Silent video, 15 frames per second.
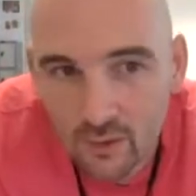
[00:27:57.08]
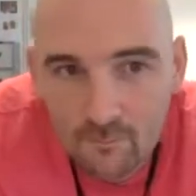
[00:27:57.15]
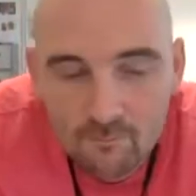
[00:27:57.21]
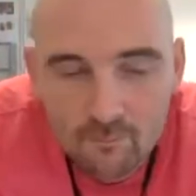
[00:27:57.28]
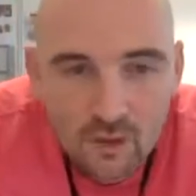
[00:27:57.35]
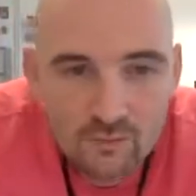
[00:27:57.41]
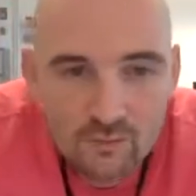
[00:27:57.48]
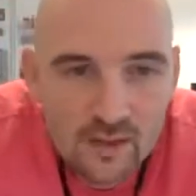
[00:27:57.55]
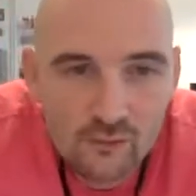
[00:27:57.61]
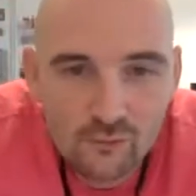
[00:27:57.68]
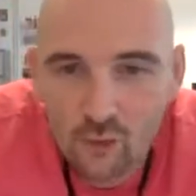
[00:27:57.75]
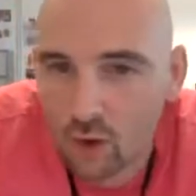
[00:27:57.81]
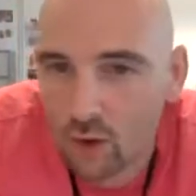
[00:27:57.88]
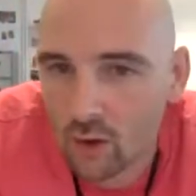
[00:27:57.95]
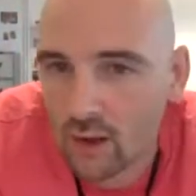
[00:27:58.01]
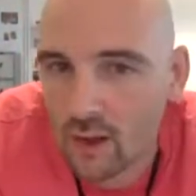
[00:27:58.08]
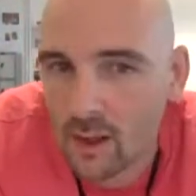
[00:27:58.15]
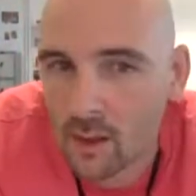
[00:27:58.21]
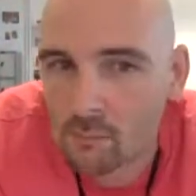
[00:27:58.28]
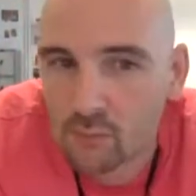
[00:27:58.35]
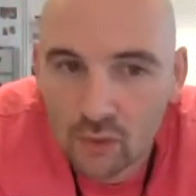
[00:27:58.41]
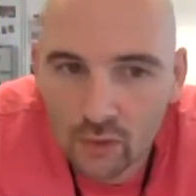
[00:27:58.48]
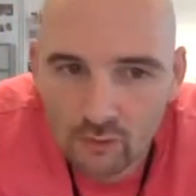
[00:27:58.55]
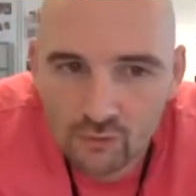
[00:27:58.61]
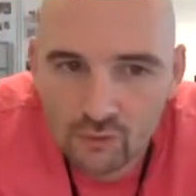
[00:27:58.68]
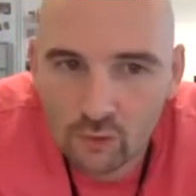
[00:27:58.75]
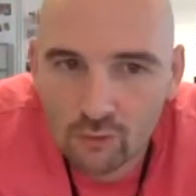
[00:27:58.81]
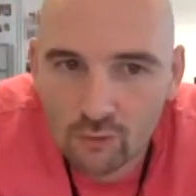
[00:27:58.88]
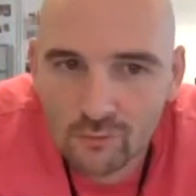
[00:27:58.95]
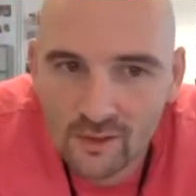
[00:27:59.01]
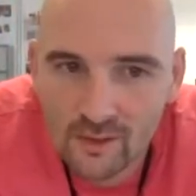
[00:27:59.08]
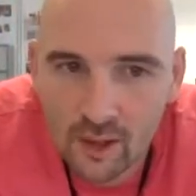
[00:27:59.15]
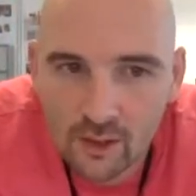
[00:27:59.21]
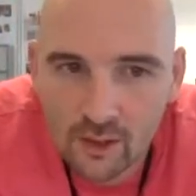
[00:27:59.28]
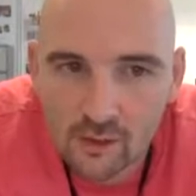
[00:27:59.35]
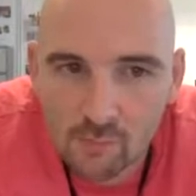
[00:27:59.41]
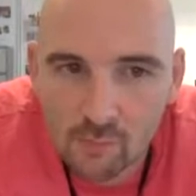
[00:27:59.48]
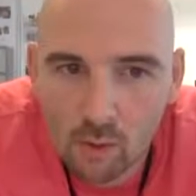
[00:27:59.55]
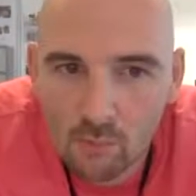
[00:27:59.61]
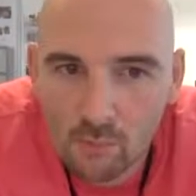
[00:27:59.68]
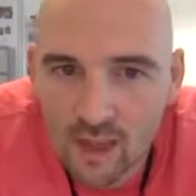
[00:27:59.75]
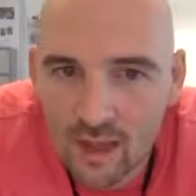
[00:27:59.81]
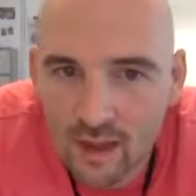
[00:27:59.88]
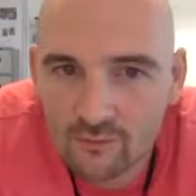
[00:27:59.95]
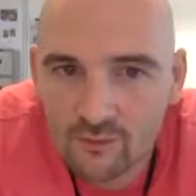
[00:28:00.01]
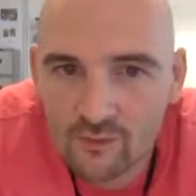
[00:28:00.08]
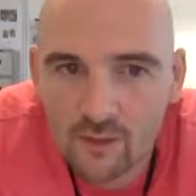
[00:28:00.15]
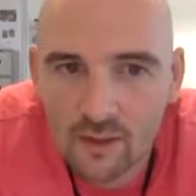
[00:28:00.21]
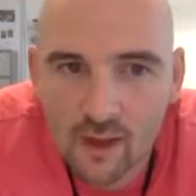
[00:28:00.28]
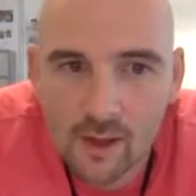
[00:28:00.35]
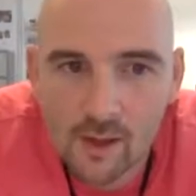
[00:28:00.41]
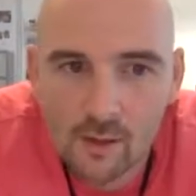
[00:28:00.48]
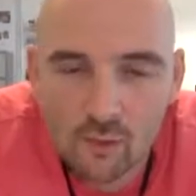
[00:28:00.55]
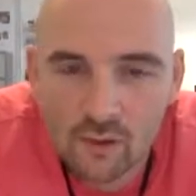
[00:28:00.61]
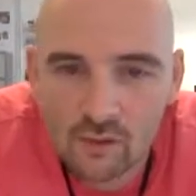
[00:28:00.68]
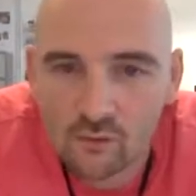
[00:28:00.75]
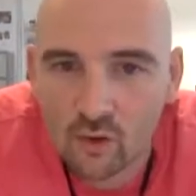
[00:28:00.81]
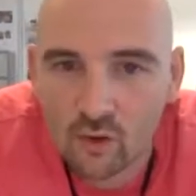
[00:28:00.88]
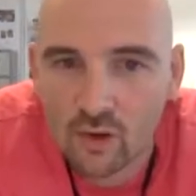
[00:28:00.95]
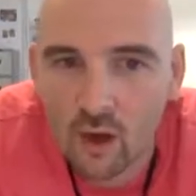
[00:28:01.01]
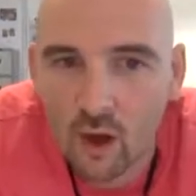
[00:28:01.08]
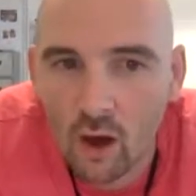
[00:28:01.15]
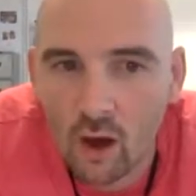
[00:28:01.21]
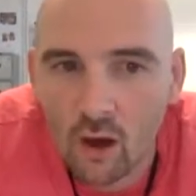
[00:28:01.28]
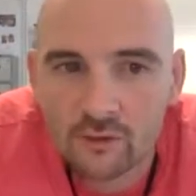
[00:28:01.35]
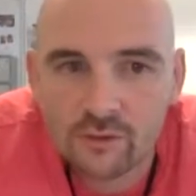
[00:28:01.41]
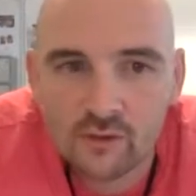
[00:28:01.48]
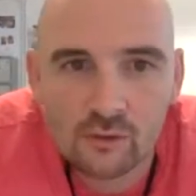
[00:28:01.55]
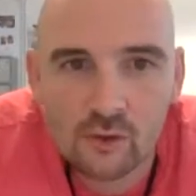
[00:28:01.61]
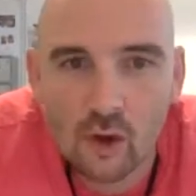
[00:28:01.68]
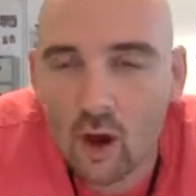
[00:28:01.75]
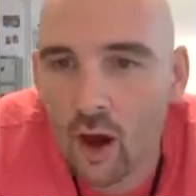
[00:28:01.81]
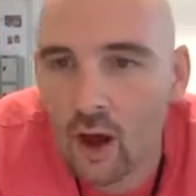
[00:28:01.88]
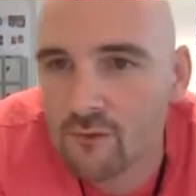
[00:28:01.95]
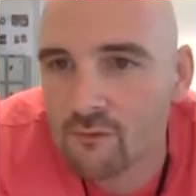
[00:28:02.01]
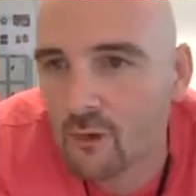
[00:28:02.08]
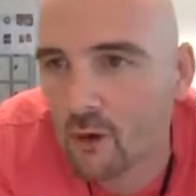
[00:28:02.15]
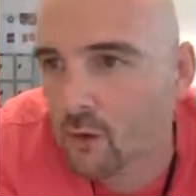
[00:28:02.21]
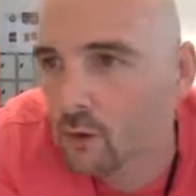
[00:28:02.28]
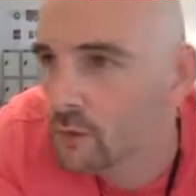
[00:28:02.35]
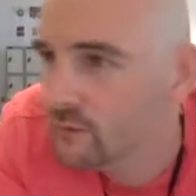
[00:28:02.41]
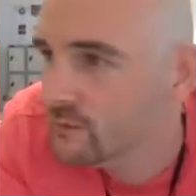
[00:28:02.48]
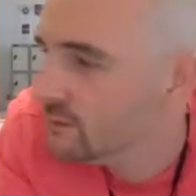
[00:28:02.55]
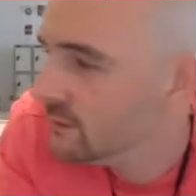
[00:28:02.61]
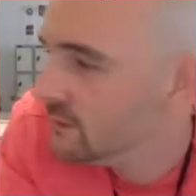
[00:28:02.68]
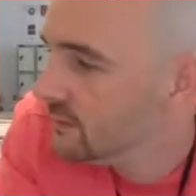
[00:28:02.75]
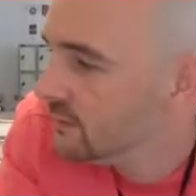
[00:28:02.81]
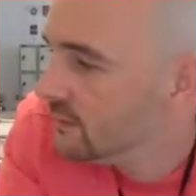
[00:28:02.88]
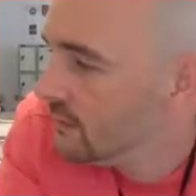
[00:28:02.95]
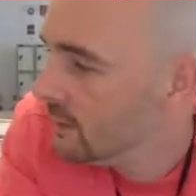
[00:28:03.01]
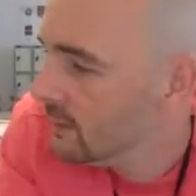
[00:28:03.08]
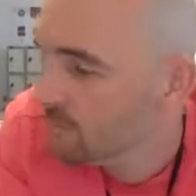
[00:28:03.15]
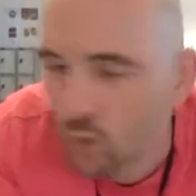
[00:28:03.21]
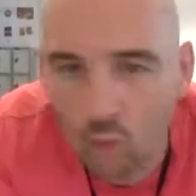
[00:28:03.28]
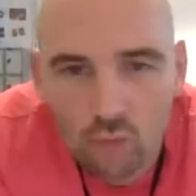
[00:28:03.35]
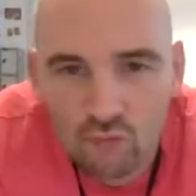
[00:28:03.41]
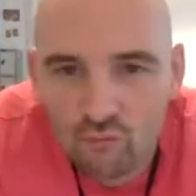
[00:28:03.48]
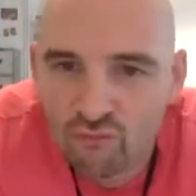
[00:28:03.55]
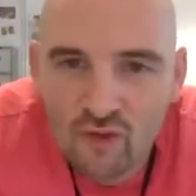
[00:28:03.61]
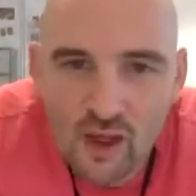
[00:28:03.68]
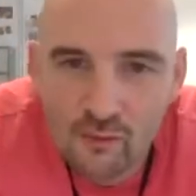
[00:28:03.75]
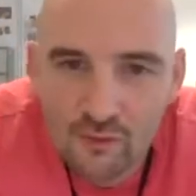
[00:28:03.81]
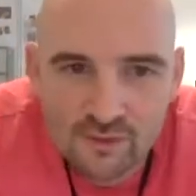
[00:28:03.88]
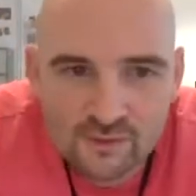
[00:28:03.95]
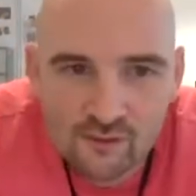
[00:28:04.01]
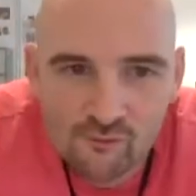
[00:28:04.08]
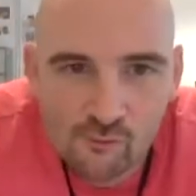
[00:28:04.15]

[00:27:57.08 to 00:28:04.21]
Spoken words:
And then you've got product photography, like in the bottom left, where you've got cars, or you've got iPhones, and all various different